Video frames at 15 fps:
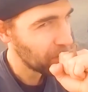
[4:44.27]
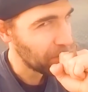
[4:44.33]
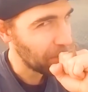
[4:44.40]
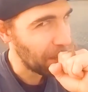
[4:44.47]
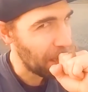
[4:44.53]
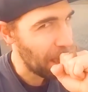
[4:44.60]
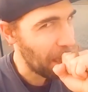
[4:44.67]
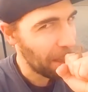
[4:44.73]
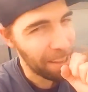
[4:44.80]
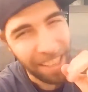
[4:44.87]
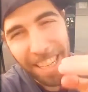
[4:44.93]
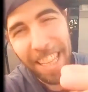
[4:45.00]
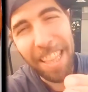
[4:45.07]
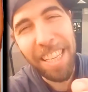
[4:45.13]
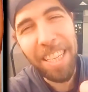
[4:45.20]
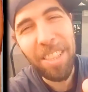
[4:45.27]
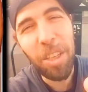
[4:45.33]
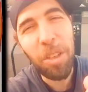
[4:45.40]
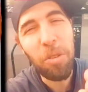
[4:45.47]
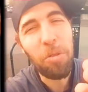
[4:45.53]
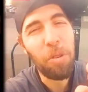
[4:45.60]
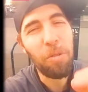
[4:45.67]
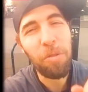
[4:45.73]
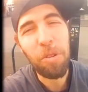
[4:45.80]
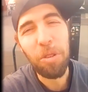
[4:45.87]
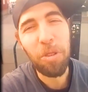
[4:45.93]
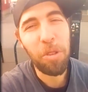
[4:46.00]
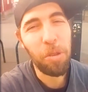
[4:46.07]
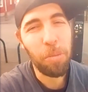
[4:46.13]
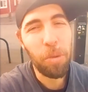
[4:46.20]
Yeah, these are
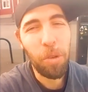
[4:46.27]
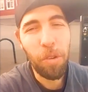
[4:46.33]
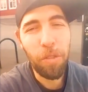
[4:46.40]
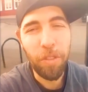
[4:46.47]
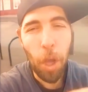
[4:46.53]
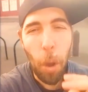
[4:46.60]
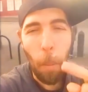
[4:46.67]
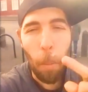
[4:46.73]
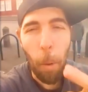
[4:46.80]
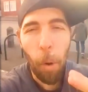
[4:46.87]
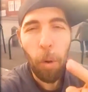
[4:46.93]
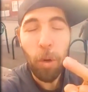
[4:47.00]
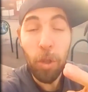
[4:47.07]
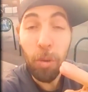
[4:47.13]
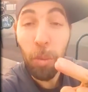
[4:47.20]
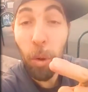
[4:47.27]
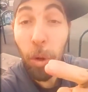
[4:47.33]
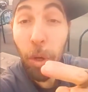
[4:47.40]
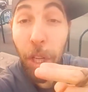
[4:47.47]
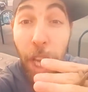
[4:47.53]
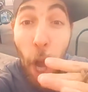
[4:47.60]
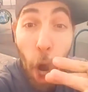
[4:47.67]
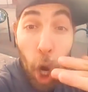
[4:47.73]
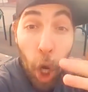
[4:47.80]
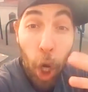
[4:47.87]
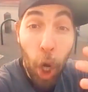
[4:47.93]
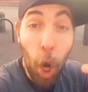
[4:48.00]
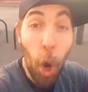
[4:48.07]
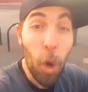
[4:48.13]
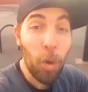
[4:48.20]
universal moves. Marcus Body
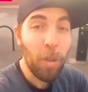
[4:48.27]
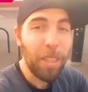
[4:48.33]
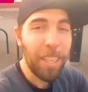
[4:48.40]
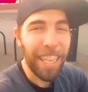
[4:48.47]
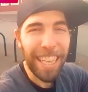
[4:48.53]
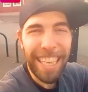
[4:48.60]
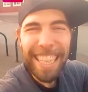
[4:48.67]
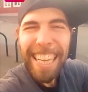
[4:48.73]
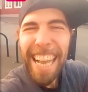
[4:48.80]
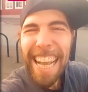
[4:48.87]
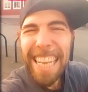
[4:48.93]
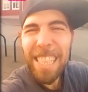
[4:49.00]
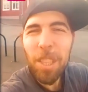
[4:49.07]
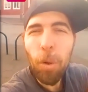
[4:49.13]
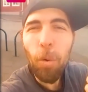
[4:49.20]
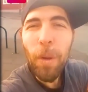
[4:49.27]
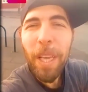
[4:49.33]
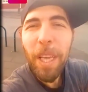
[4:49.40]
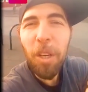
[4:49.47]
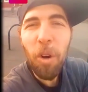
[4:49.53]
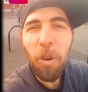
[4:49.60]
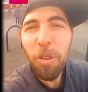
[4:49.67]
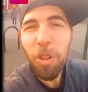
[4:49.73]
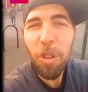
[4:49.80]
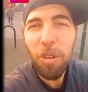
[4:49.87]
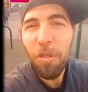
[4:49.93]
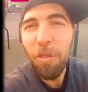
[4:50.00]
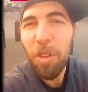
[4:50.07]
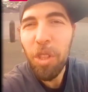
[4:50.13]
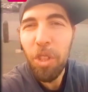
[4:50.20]
coding. Yes, we code
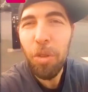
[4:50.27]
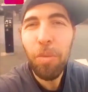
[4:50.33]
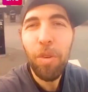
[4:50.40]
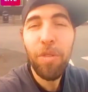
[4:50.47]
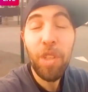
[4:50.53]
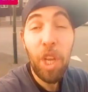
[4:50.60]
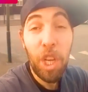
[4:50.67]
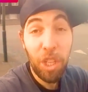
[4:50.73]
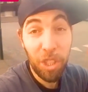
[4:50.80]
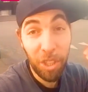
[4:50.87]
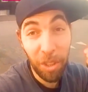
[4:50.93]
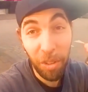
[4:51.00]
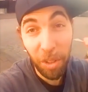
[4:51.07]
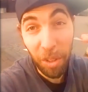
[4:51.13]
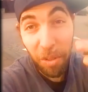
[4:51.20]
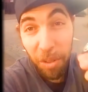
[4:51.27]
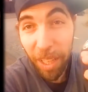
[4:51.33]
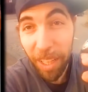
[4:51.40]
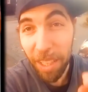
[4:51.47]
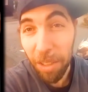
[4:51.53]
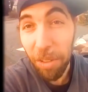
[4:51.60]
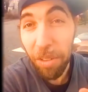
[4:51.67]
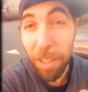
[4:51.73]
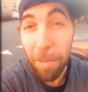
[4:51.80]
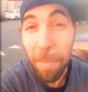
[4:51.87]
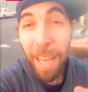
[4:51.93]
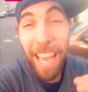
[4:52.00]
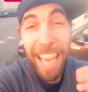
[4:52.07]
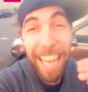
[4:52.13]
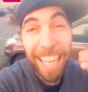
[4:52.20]
universal moves so you can do them
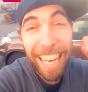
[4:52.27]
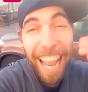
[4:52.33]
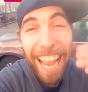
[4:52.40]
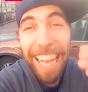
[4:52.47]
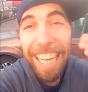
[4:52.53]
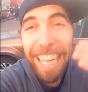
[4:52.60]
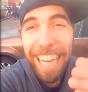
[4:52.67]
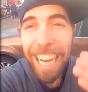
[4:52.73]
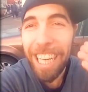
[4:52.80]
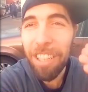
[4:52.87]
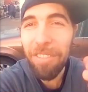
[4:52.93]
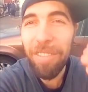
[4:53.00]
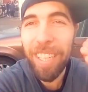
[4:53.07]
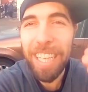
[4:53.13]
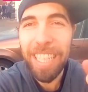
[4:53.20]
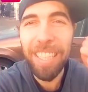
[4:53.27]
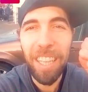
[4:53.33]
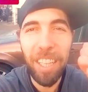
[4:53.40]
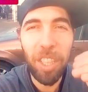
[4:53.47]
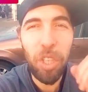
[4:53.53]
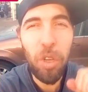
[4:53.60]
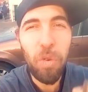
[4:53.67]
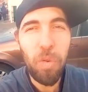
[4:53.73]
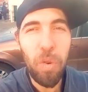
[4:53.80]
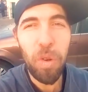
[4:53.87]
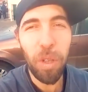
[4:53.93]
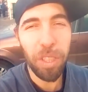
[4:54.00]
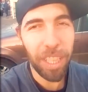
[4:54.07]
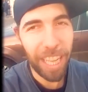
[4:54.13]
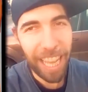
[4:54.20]
in any kind of dance that you
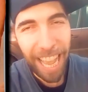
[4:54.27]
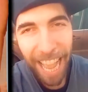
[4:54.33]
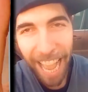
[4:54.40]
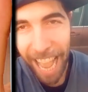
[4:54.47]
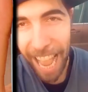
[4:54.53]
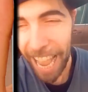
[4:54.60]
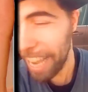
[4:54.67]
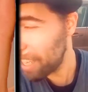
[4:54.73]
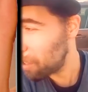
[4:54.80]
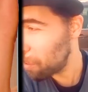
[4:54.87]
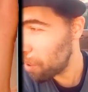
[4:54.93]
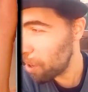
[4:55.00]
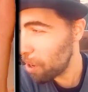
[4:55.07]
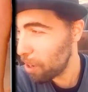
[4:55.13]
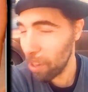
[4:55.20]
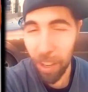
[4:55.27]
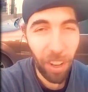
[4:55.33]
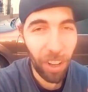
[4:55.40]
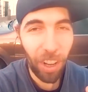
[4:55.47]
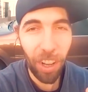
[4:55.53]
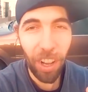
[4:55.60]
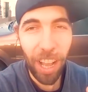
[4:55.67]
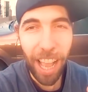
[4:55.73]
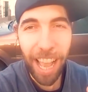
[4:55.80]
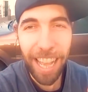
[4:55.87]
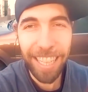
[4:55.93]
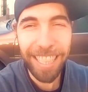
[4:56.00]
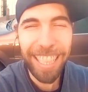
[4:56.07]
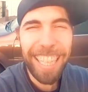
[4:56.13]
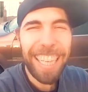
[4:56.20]
want, as well
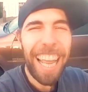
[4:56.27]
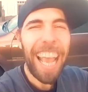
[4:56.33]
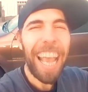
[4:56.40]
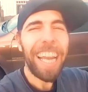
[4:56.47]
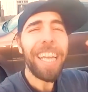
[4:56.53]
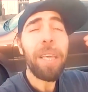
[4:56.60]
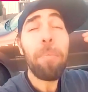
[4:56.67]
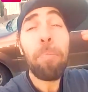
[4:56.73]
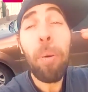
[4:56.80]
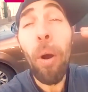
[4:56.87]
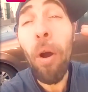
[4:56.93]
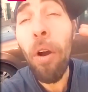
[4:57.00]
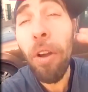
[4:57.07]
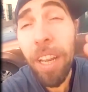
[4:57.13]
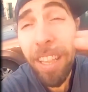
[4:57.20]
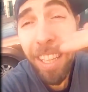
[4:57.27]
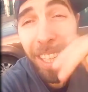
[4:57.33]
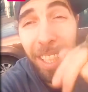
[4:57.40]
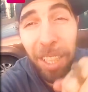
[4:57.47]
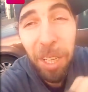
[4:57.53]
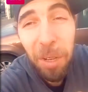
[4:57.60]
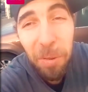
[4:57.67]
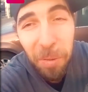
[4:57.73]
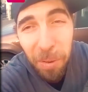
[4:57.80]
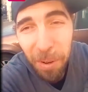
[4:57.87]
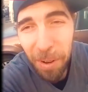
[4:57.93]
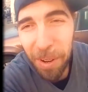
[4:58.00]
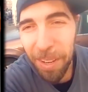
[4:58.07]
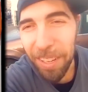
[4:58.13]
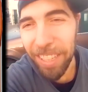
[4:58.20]
as in any party that you
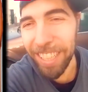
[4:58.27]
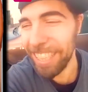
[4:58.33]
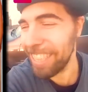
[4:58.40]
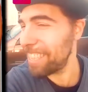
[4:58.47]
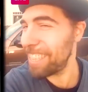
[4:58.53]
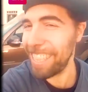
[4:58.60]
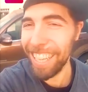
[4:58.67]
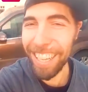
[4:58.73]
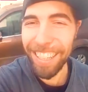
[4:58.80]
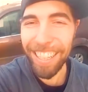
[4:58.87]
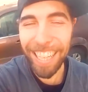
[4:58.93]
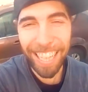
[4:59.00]
want. So